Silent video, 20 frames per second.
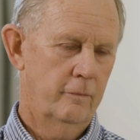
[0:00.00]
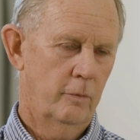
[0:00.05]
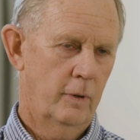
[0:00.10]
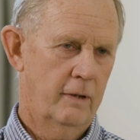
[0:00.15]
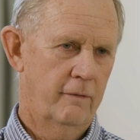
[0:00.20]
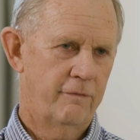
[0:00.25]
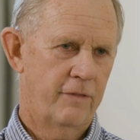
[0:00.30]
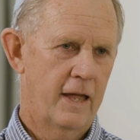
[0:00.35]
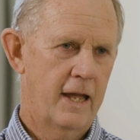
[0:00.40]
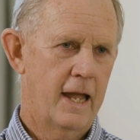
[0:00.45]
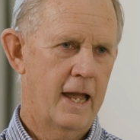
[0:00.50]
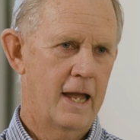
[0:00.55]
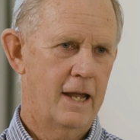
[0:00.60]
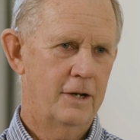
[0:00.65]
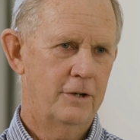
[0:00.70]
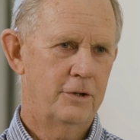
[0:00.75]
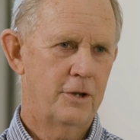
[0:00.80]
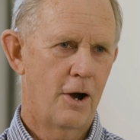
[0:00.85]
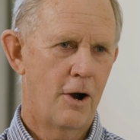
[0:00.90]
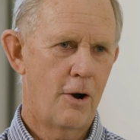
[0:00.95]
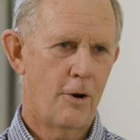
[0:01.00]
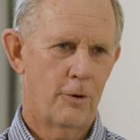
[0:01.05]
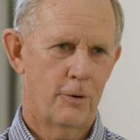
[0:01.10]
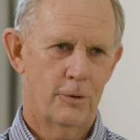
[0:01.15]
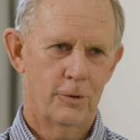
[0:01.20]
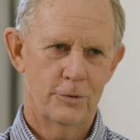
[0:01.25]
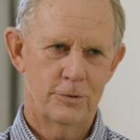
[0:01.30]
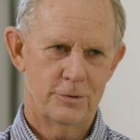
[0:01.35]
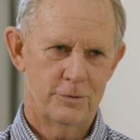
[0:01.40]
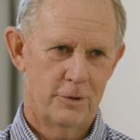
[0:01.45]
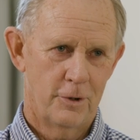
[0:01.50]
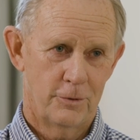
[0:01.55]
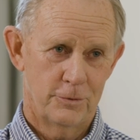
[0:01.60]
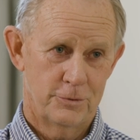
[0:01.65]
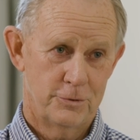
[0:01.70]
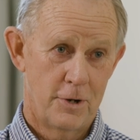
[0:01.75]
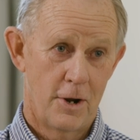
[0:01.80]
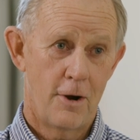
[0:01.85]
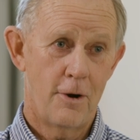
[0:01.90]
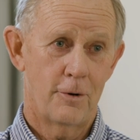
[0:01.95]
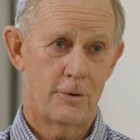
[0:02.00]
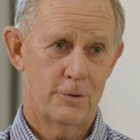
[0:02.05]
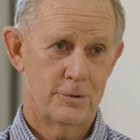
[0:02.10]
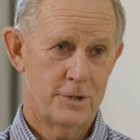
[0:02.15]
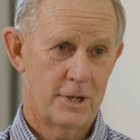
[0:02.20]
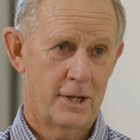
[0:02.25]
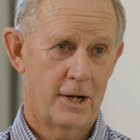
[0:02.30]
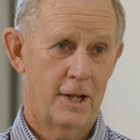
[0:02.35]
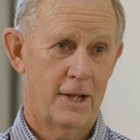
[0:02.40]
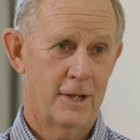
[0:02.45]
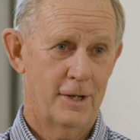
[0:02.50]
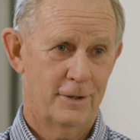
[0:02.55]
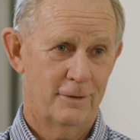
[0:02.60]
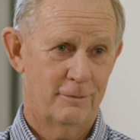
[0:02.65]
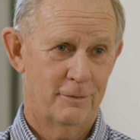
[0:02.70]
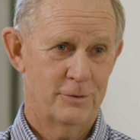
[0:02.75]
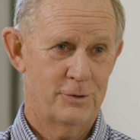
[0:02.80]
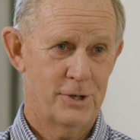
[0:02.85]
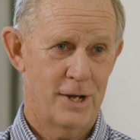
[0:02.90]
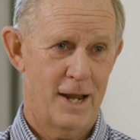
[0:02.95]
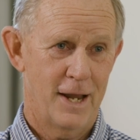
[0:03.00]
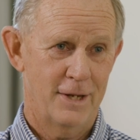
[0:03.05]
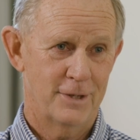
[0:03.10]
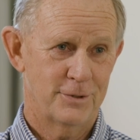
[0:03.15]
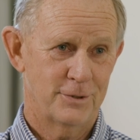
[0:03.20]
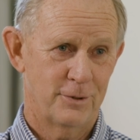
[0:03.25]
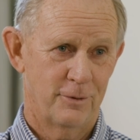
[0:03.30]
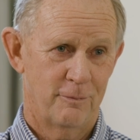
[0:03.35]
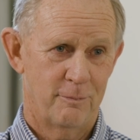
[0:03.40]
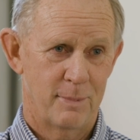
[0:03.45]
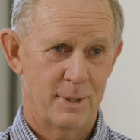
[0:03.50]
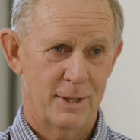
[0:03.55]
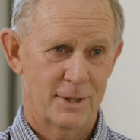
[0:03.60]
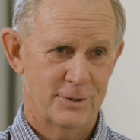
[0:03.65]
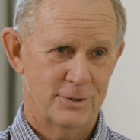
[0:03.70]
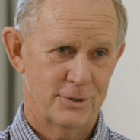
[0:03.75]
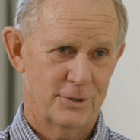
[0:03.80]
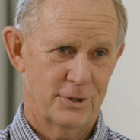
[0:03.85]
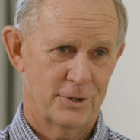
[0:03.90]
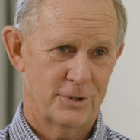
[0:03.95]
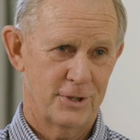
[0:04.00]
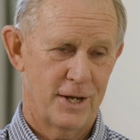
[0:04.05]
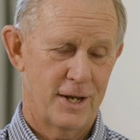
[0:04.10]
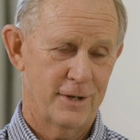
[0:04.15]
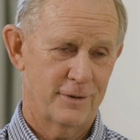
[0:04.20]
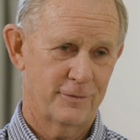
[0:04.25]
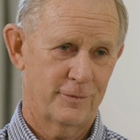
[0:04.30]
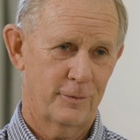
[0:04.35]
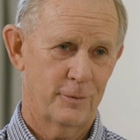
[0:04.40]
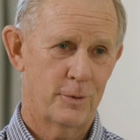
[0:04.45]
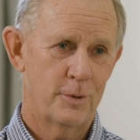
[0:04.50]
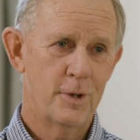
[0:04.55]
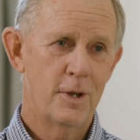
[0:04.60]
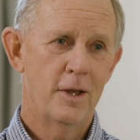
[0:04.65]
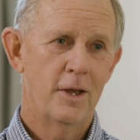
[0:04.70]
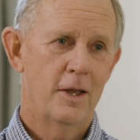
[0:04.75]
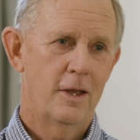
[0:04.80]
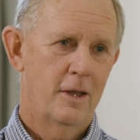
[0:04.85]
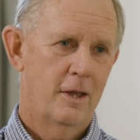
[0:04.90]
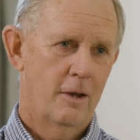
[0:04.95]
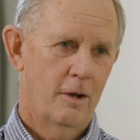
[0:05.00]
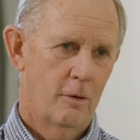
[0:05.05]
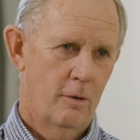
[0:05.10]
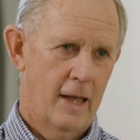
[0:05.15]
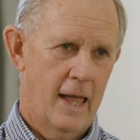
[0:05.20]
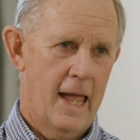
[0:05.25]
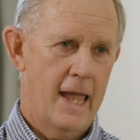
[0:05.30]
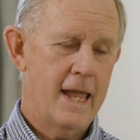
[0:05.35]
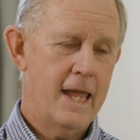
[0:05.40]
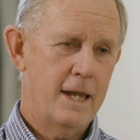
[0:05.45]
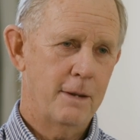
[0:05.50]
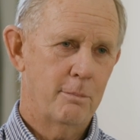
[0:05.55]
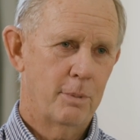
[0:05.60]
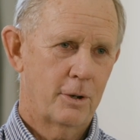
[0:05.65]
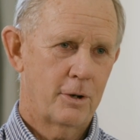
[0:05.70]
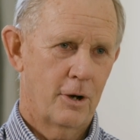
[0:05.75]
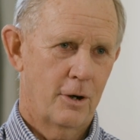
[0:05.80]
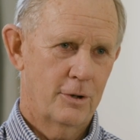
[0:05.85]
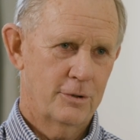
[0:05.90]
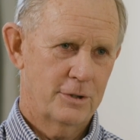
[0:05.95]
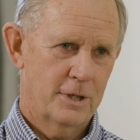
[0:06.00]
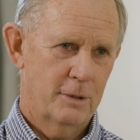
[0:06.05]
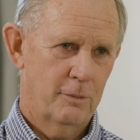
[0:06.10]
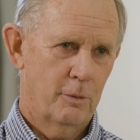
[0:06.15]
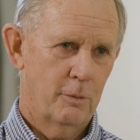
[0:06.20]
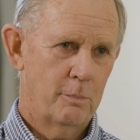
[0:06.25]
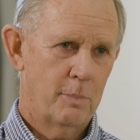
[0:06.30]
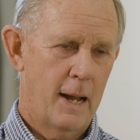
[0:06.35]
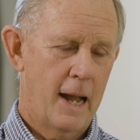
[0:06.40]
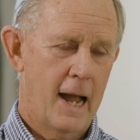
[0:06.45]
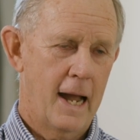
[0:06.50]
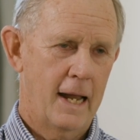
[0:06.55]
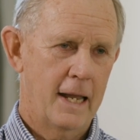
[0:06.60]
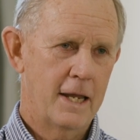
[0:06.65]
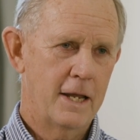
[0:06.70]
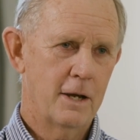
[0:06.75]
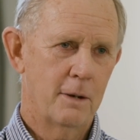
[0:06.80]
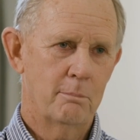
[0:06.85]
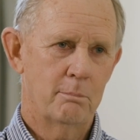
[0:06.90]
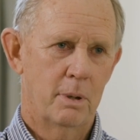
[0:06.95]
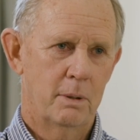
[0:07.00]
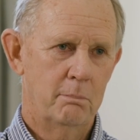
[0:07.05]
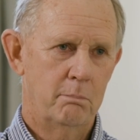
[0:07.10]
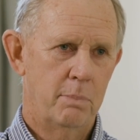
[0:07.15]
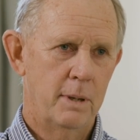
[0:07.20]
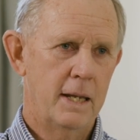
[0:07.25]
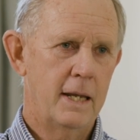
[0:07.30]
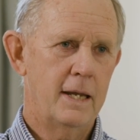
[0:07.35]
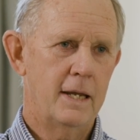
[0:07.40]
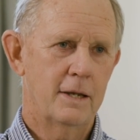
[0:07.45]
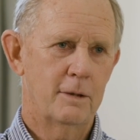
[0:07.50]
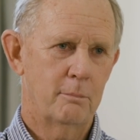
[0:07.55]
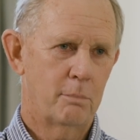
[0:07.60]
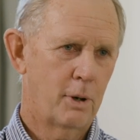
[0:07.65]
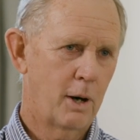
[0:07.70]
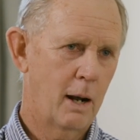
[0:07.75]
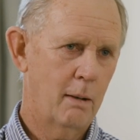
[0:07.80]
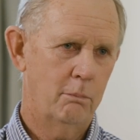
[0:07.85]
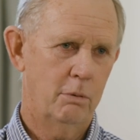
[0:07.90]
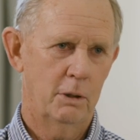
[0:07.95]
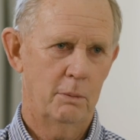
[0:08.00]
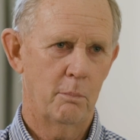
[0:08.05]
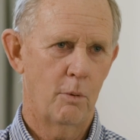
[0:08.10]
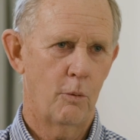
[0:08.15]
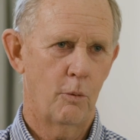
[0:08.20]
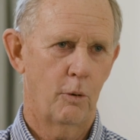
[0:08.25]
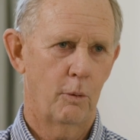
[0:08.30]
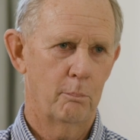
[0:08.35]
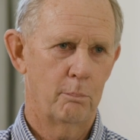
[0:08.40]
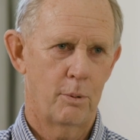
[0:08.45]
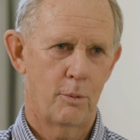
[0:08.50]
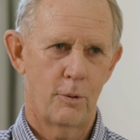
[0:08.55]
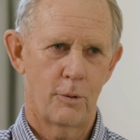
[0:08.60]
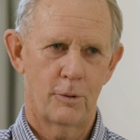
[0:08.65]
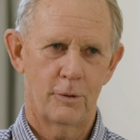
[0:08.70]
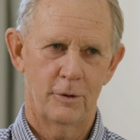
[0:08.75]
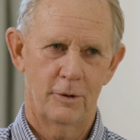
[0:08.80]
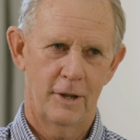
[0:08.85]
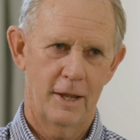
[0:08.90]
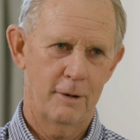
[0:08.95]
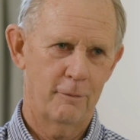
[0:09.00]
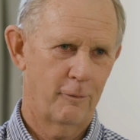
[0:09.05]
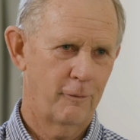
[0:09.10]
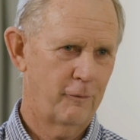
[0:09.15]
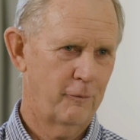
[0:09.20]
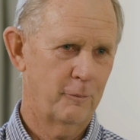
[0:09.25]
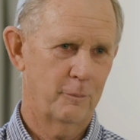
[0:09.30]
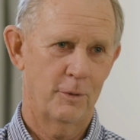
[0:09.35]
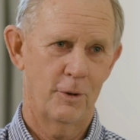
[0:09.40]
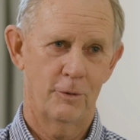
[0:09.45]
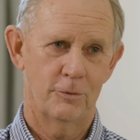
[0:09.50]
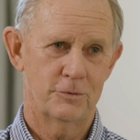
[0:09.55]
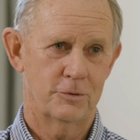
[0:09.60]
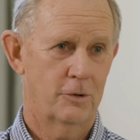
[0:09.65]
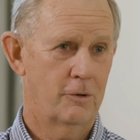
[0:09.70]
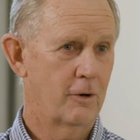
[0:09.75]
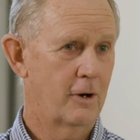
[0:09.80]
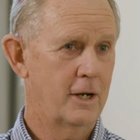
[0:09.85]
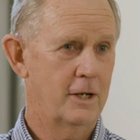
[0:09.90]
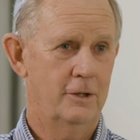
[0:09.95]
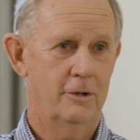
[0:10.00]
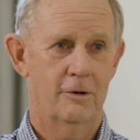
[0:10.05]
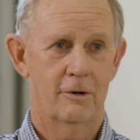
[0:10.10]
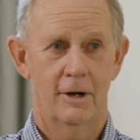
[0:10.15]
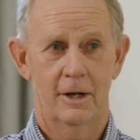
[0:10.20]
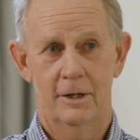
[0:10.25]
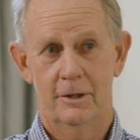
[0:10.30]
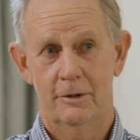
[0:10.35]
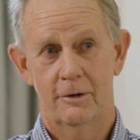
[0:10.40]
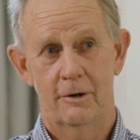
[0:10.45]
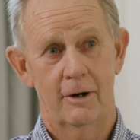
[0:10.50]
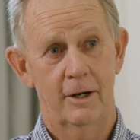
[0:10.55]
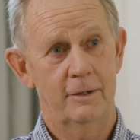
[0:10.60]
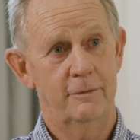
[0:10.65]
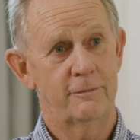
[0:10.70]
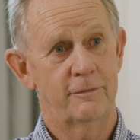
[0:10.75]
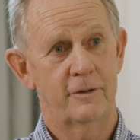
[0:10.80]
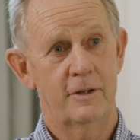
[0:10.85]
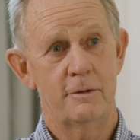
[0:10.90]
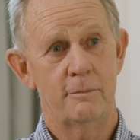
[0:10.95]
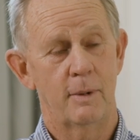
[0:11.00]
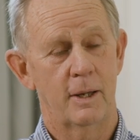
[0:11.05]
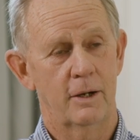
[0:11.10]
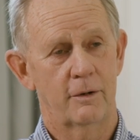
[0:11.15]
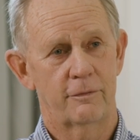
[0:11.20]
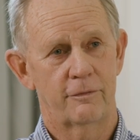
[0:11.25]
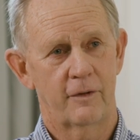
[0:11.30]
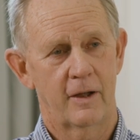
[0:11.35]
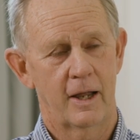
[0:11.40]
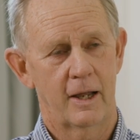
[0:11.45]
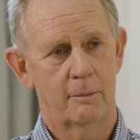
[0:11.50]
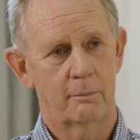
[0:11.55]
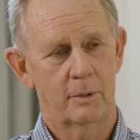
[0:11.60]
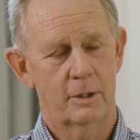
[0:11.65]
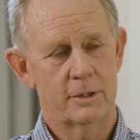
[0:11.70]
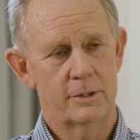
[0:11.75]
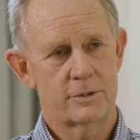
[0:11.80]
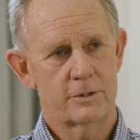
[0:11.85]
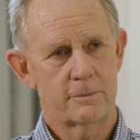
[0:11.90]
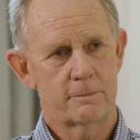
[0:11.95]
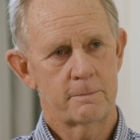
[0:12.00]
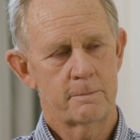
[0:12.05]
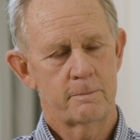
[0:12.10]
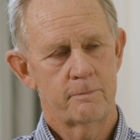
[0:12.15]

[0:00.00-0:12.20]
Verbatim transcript: if they had daughters, those daughters had a hell of a chance of being successful. A, because they were by him, but B, and probably more important, they were from those great, great, great female families.